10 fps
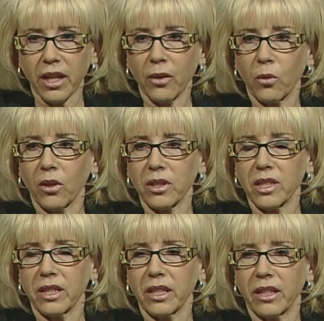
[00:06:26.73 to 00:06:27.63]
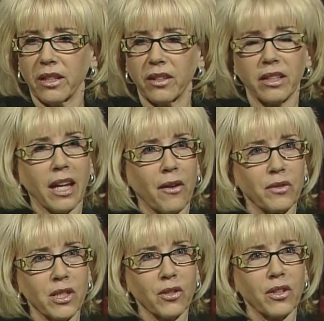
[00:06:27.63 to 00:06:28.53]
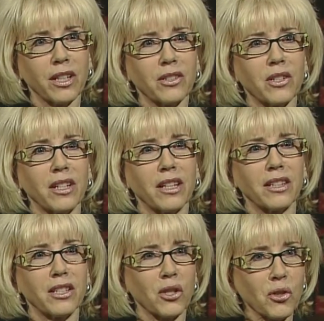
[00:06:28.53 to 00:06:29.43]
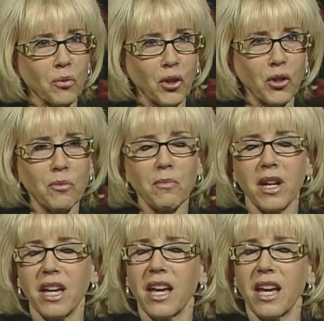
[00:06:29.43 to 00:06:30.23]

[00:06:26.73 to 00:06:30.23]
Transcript: I worked in the cafeteria in the dish room,